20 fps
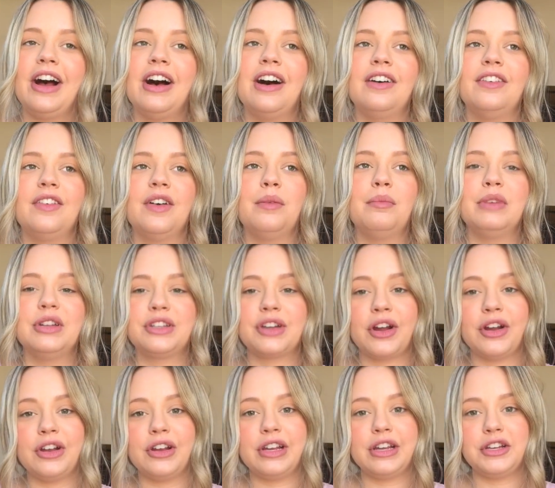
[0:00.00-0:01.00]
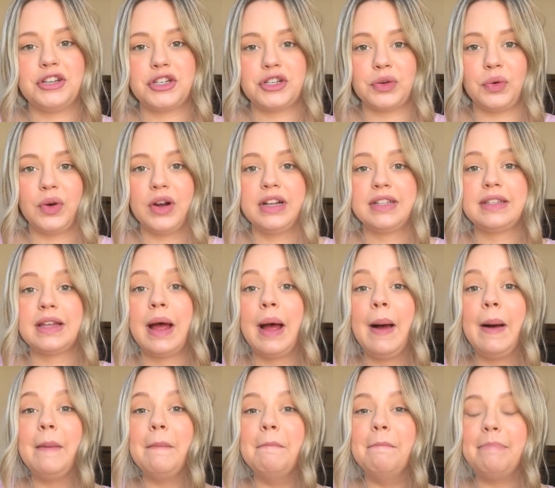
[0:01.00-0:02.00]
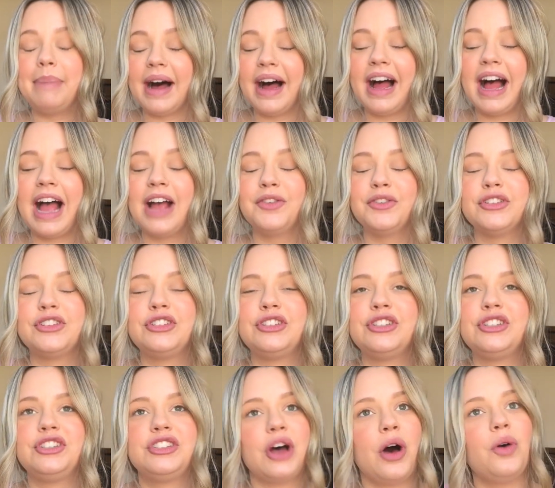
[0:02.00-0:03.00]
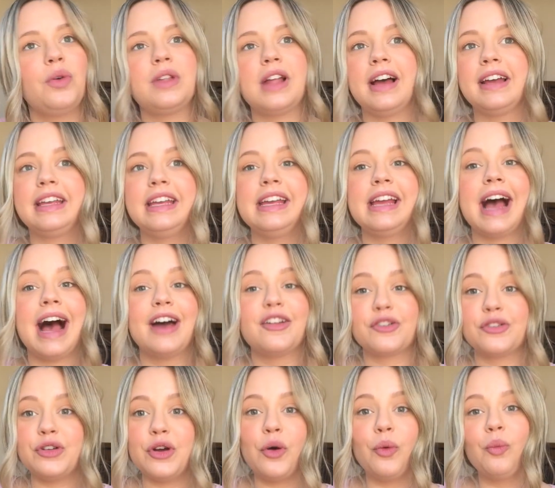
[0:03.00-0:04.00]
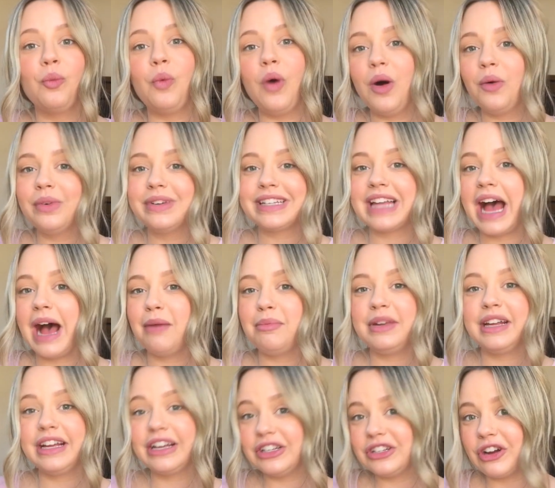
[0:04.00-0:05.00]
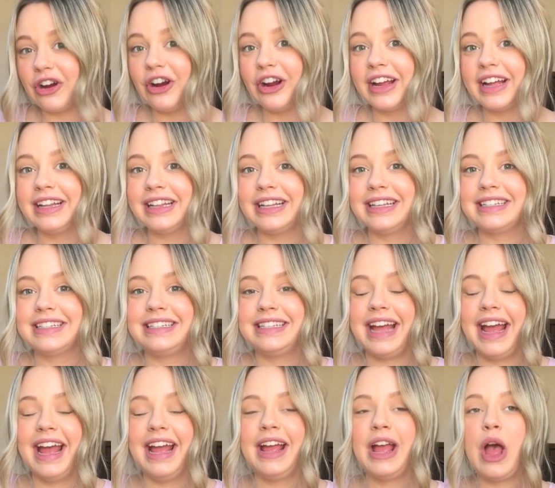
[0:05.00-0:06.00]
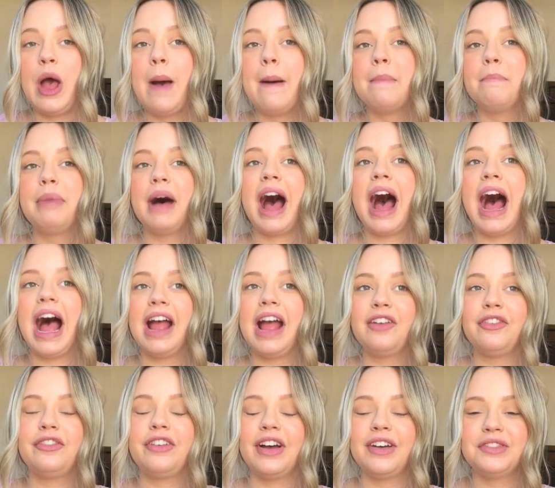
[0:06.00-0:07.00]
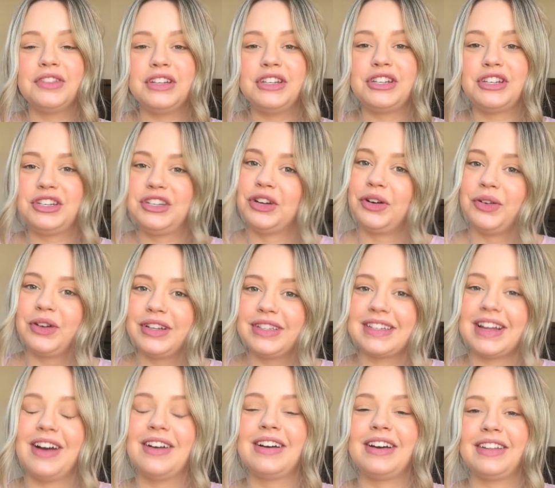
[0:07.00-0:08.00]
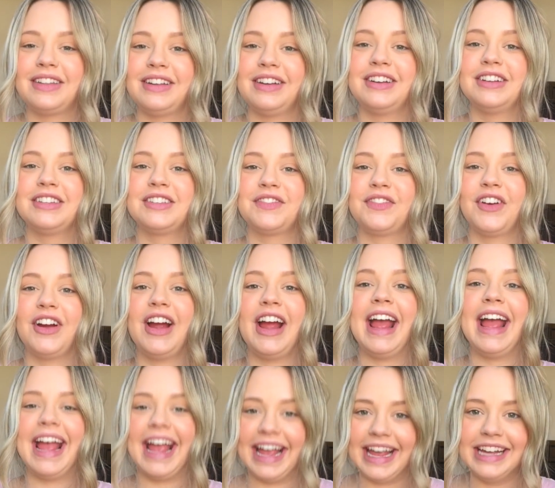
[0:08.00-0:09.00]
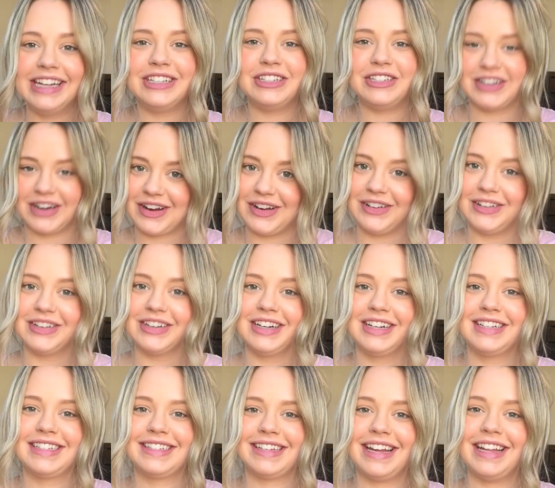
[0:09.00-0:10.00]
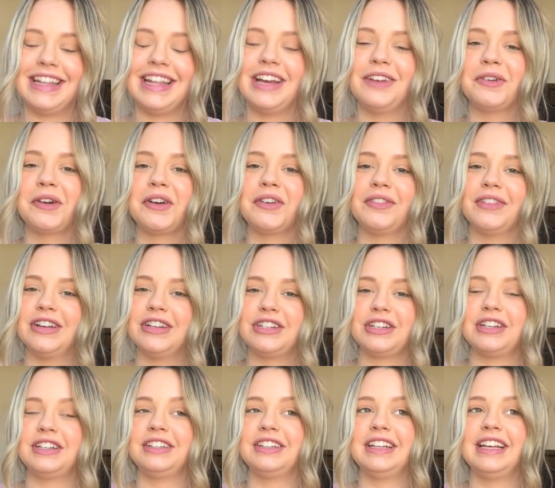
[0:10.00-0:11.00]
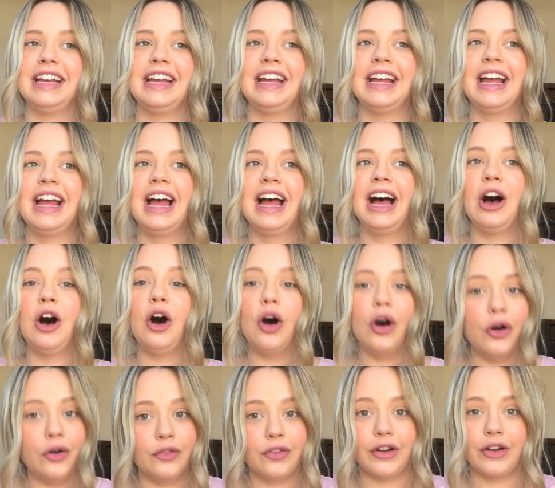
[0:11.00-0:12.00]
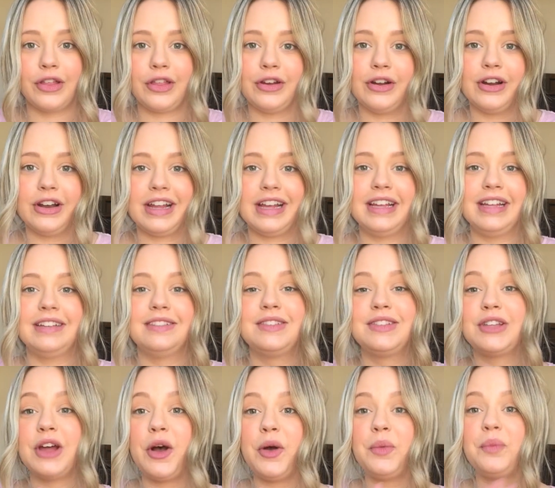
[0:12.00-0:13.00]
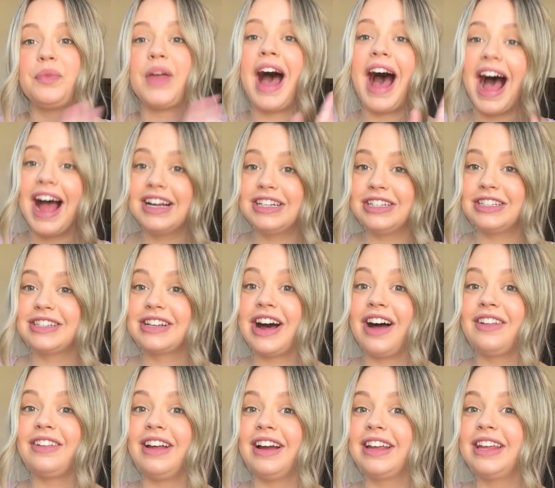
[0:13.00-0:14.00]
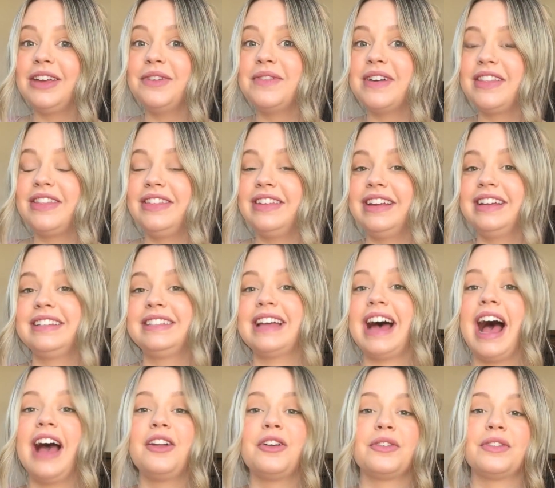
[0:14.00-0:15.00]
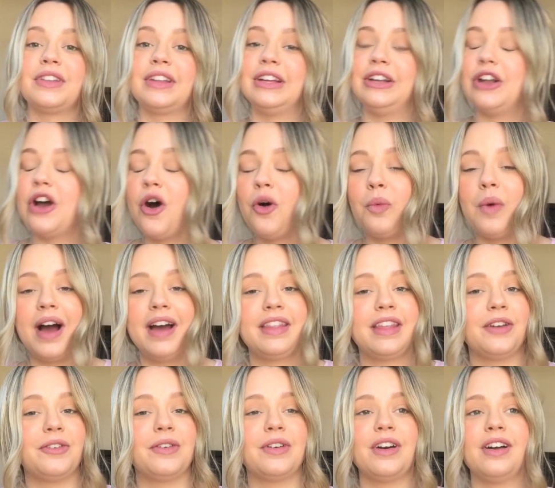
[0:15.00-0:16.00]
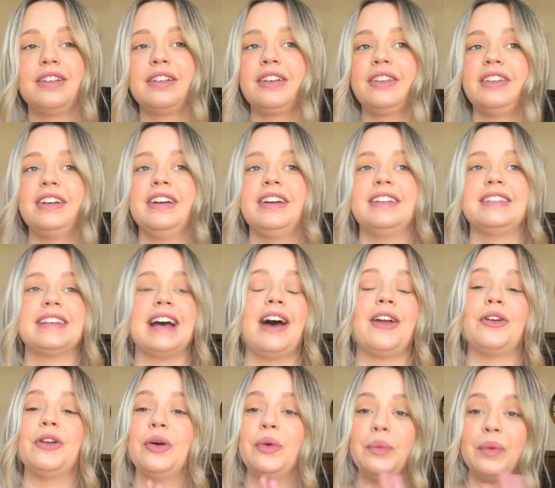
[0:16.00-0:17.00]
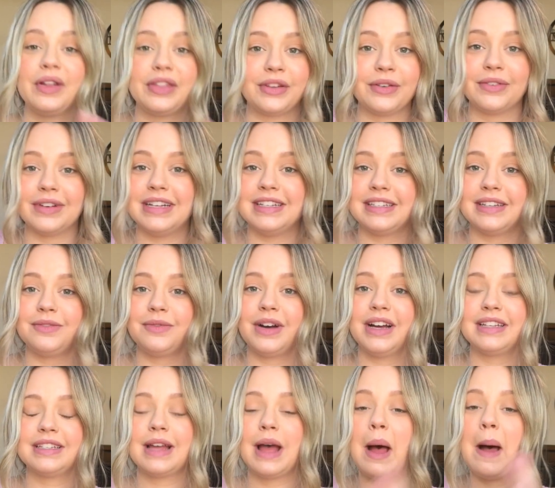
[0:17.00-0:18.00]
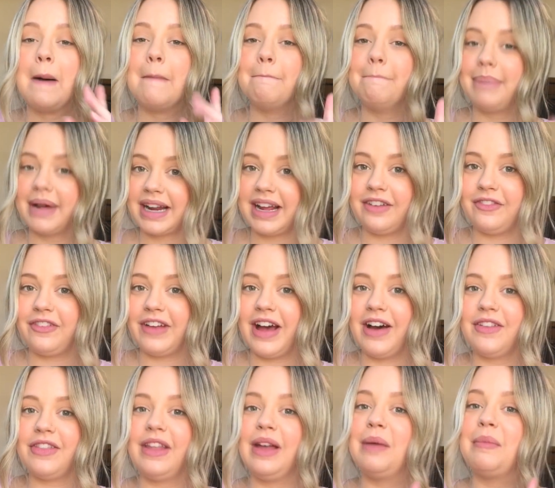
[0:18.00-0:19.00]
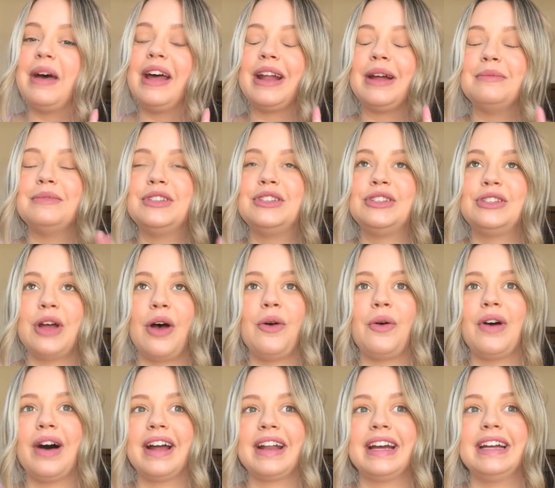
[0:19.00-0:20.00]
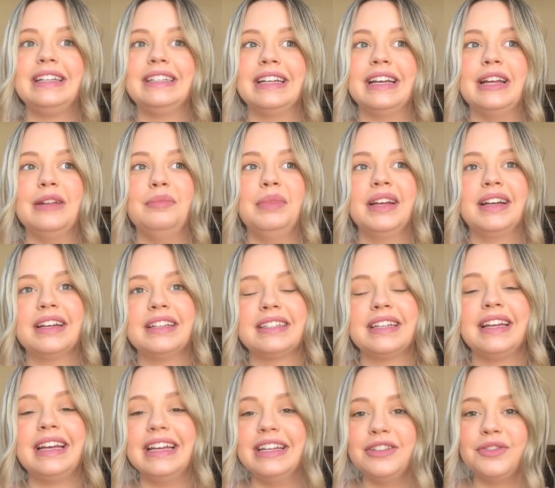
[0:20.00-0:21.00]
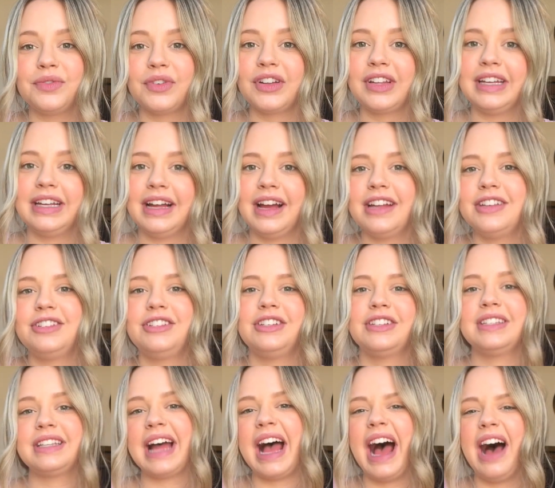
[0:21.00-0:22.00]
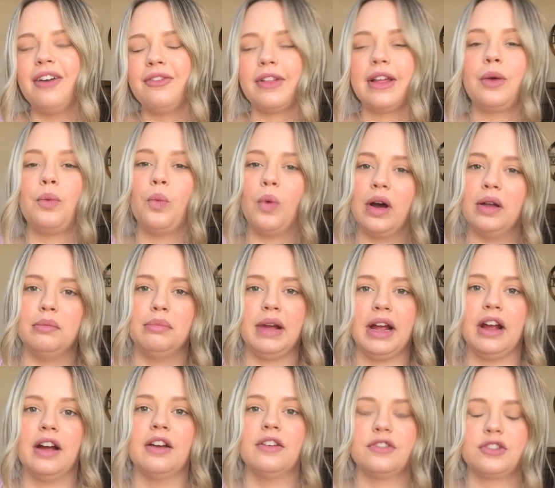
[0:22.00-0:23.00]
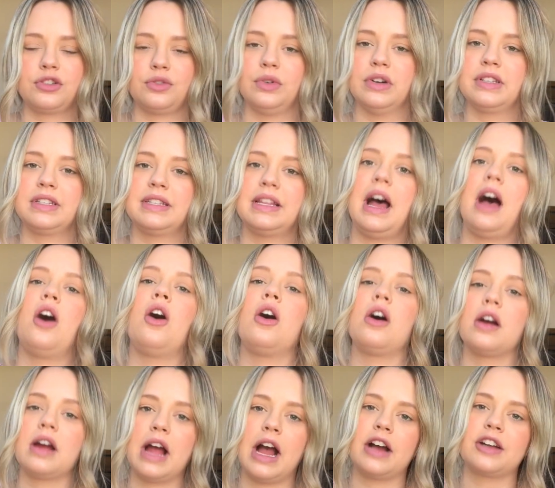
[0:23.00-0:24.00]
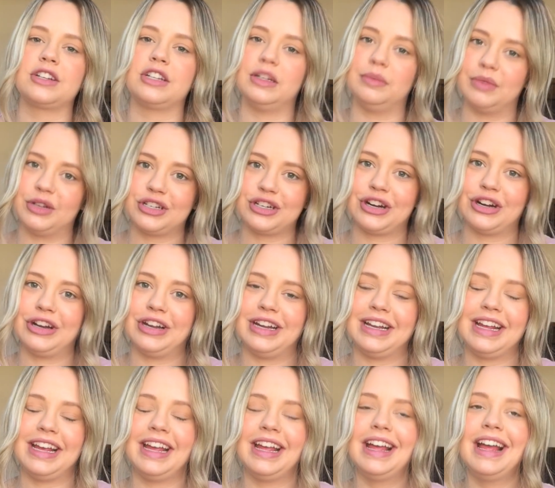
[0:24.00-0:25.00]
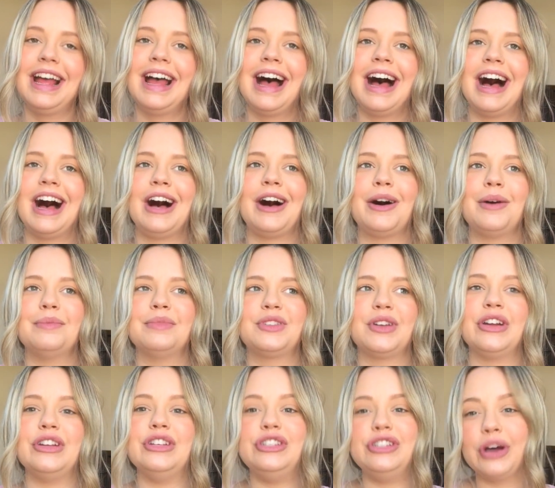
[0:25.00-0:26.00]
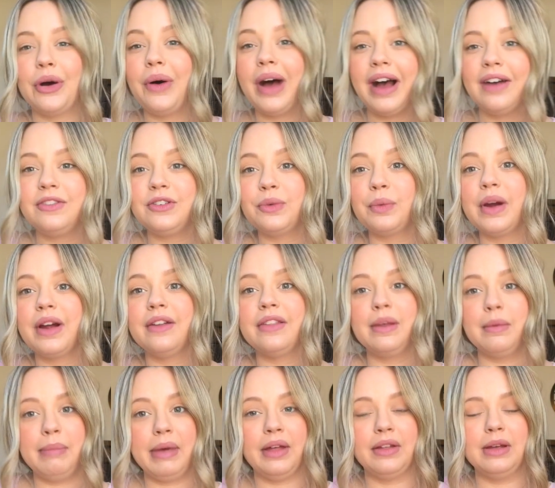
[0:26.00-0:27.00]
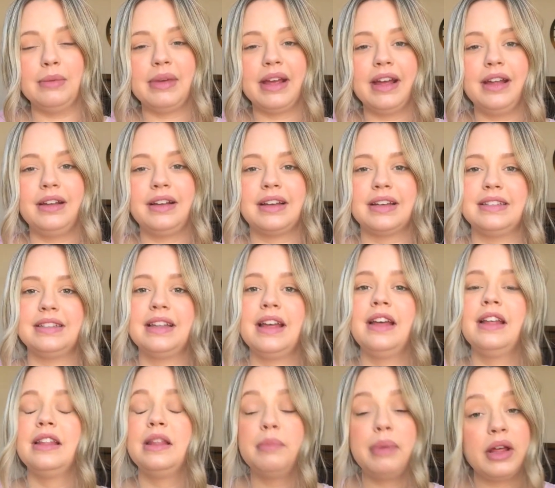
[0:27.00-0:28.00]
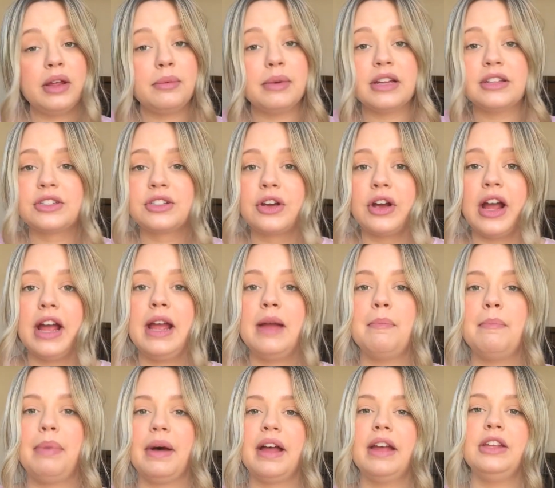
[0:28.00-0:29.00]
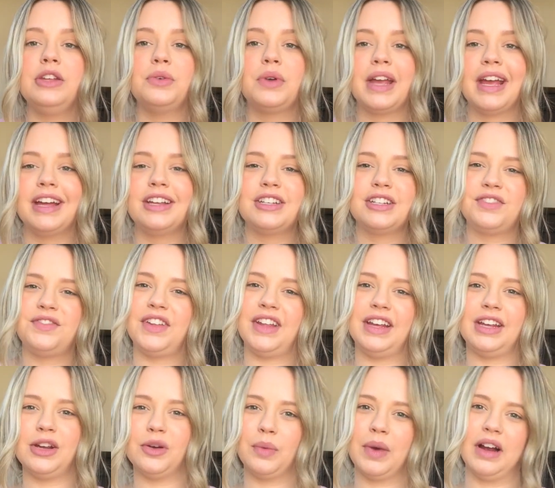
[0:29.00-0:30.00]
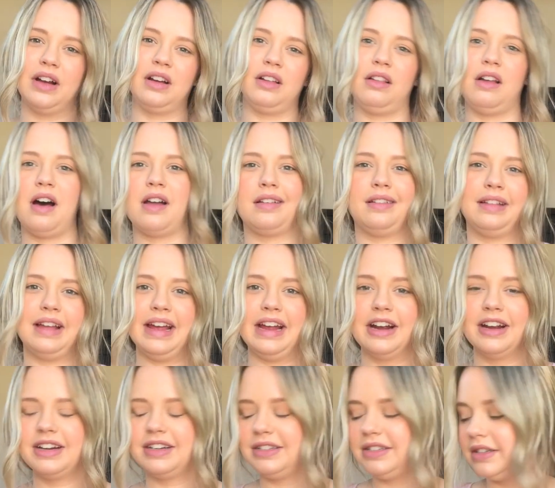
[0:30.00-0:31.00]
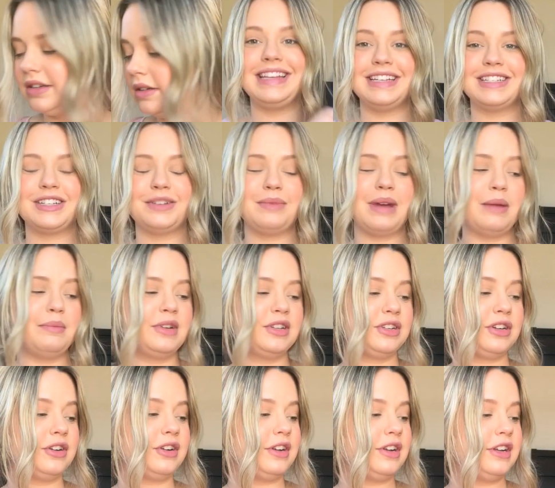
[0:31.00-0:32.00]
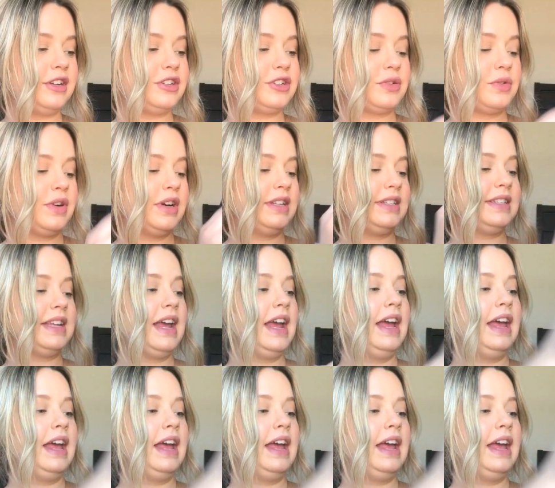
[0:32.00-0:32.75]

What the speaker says: of maternity shorts. But I was so lucky. I don't know what was happening in Target this day, but I found these shorts on clearance for $8 and they were originally over $30. So I just got lucky with this. I don't really know why they were on clearance. I don't know what the reason was, but I found them and I'm so glad I did because it is really nice just to have like one pair of shorts that are actually maternity. So I don't have to wear the belly band, because the belly band's great, but you can just feel like you're wearing a lot of layers. These are my maternity shorts.